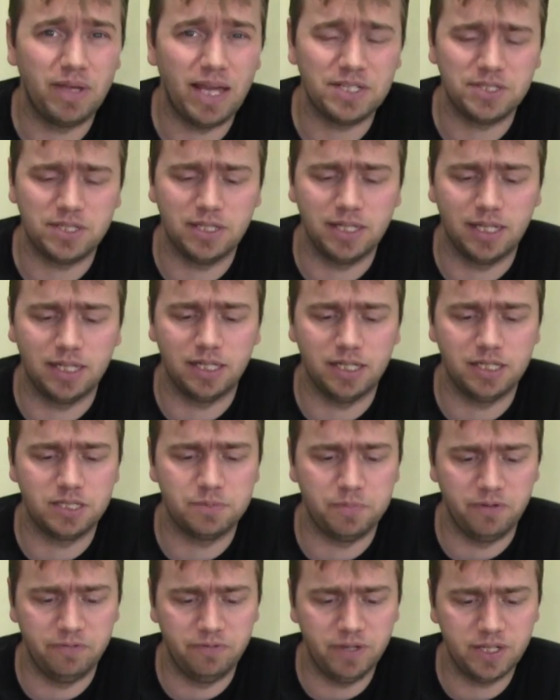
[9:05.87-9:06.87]
guessing that it's
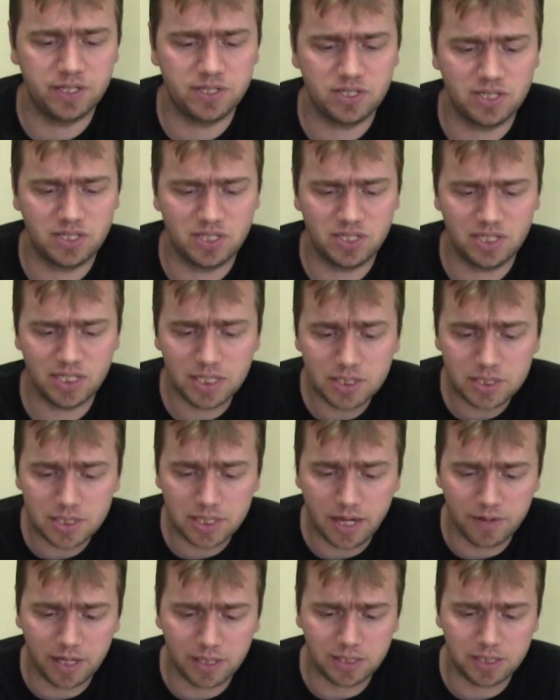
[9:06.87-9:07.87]
been fixed since
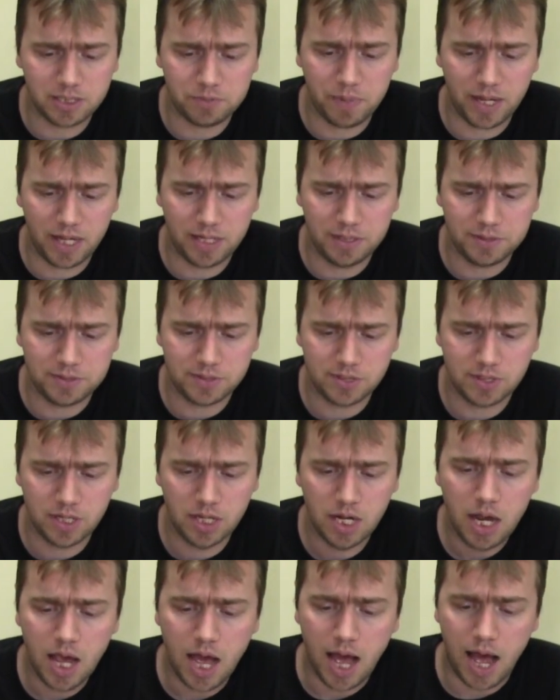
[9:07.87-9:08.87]
I got these paints.
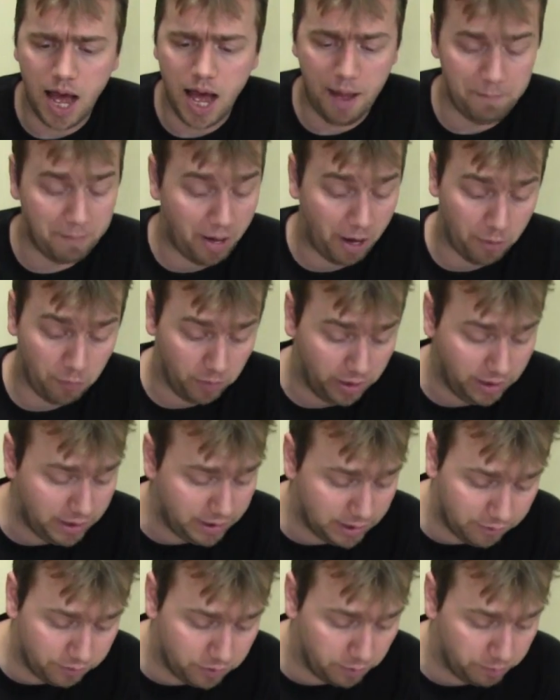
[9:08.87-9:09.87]
I really
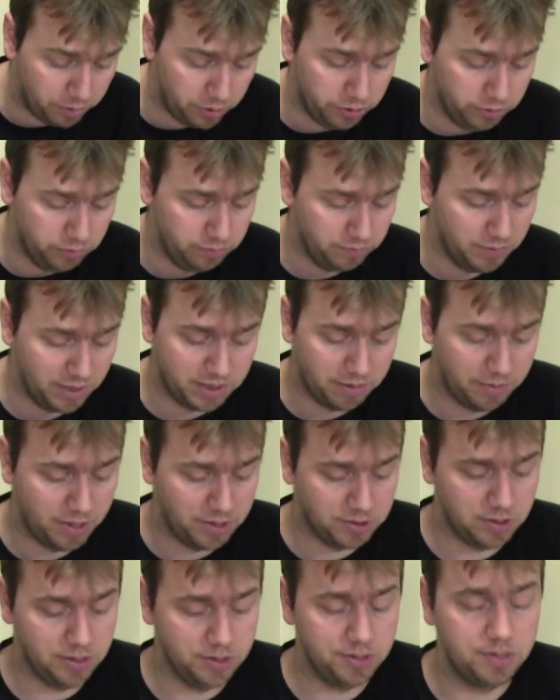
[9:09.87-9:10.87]
love the blue, as I
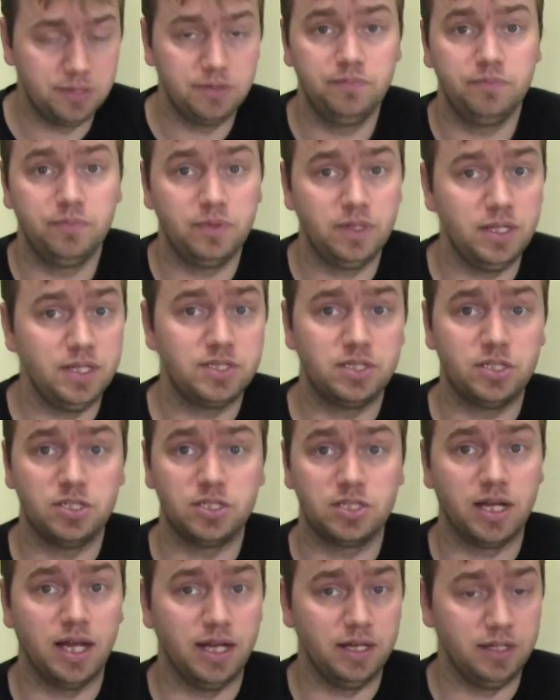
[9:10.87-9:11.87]
mentioned. This
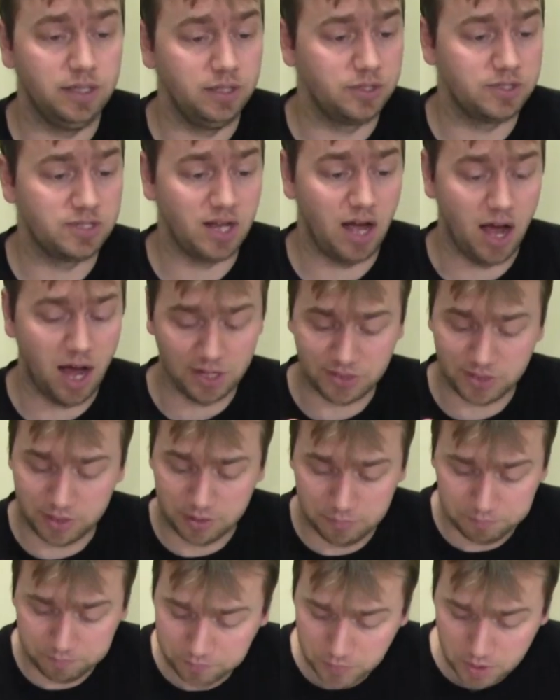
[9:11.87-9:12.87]
just looks
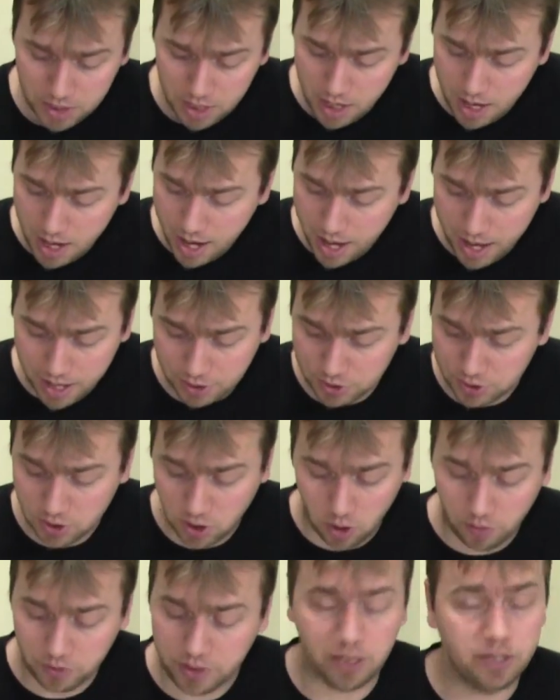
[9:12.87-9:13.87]
awesome, and just
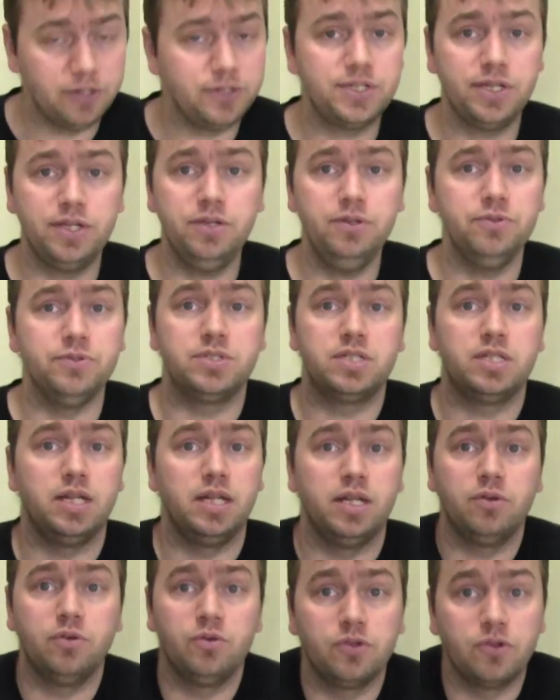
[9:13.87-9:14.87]
all the colors I used.
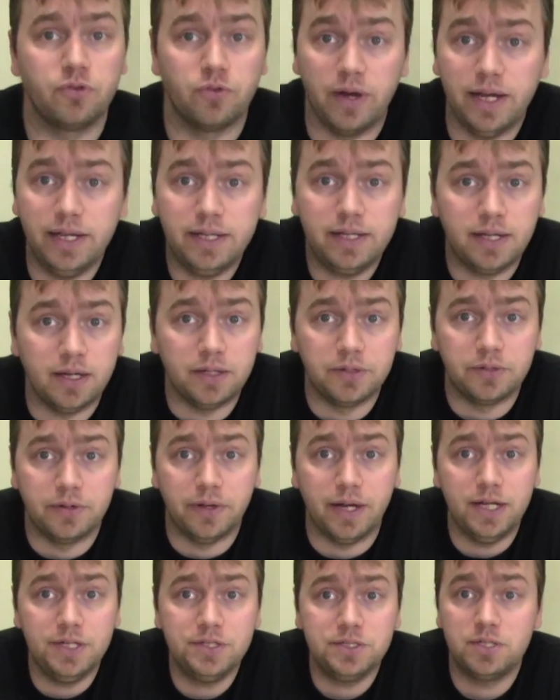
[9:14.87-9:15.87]
Great color
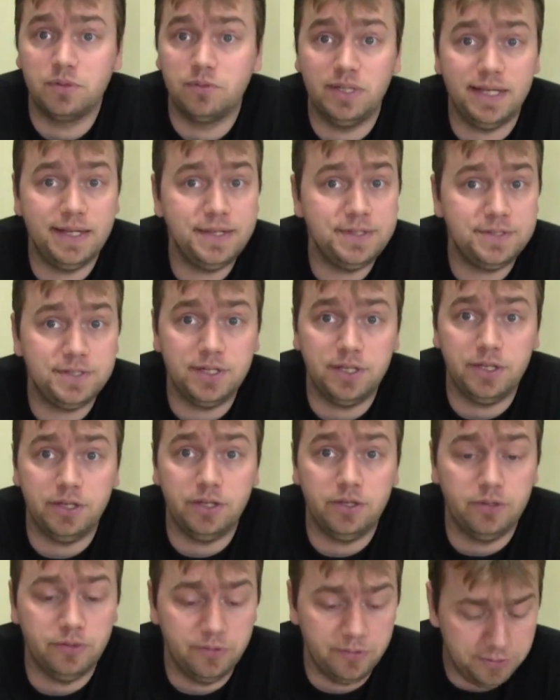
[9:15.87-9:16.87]
range, easy to
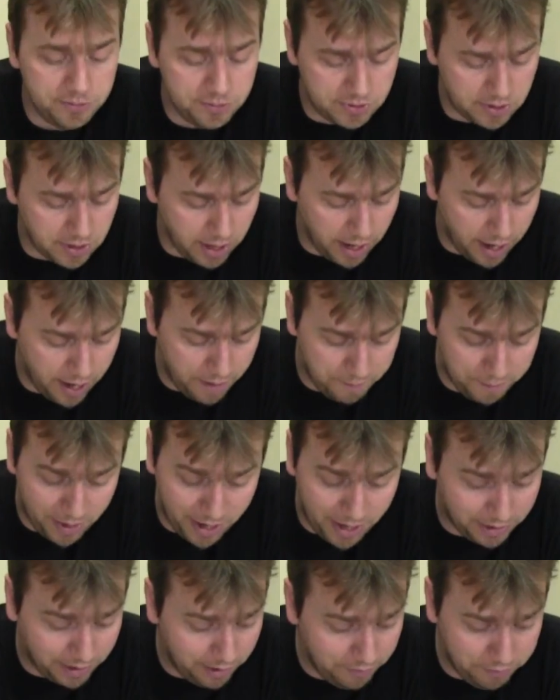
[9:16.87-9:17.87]
use, and
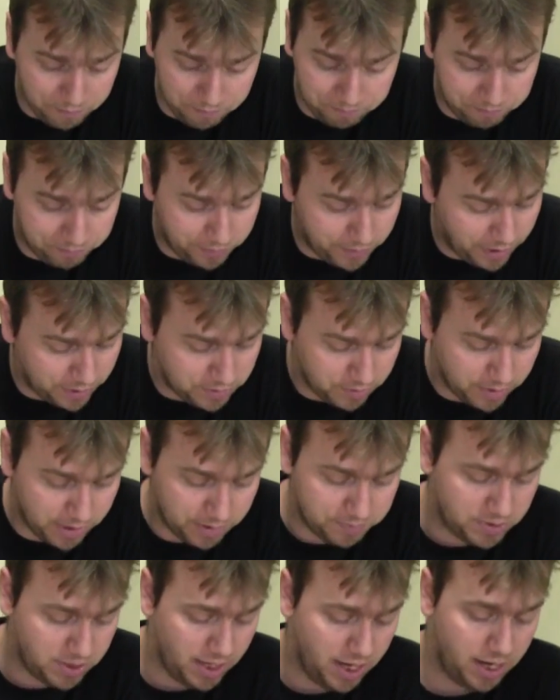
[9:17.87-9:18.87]
I love them. That's what
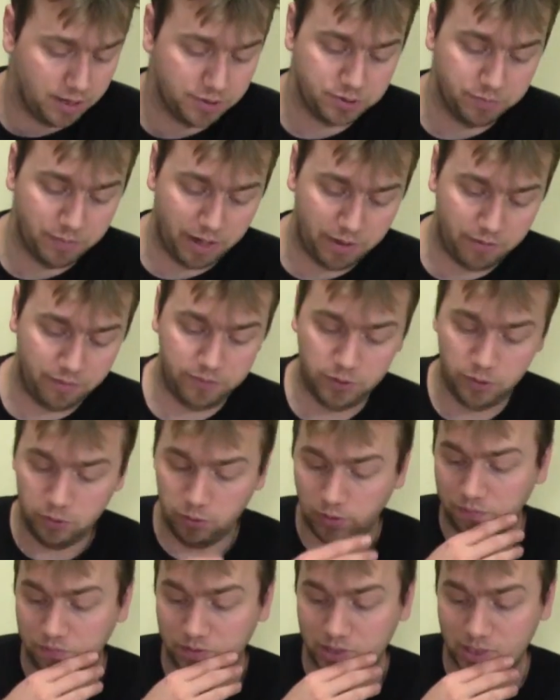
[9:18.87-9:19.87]
I'm saying. So my
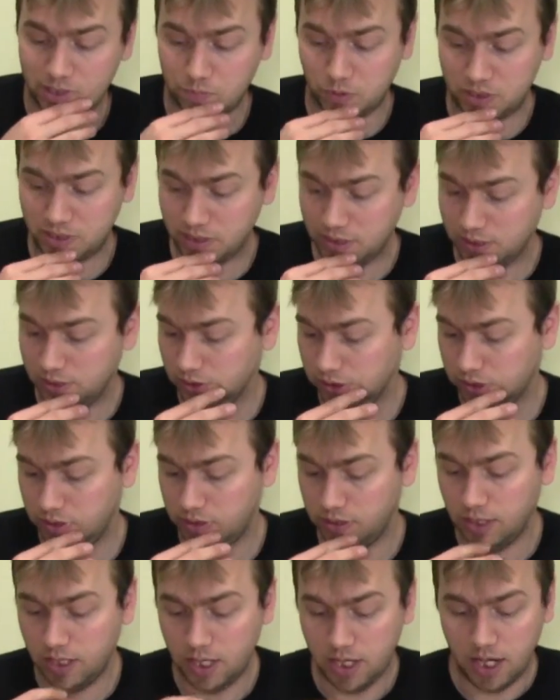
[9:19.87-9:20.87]
review of this
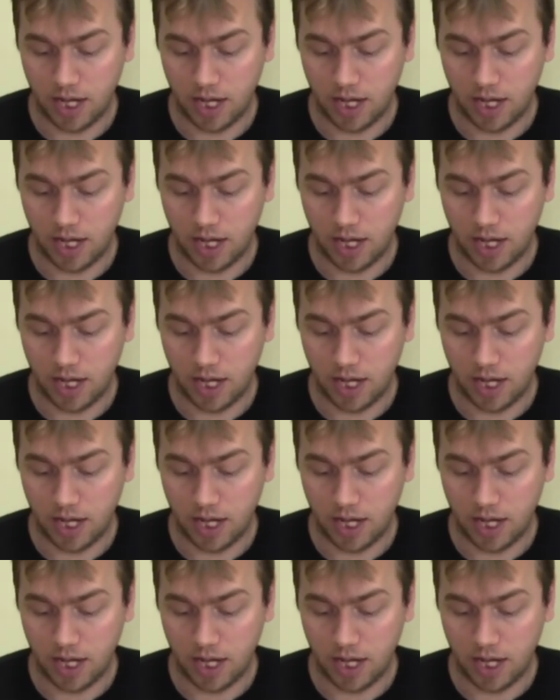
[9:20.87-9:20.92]
particular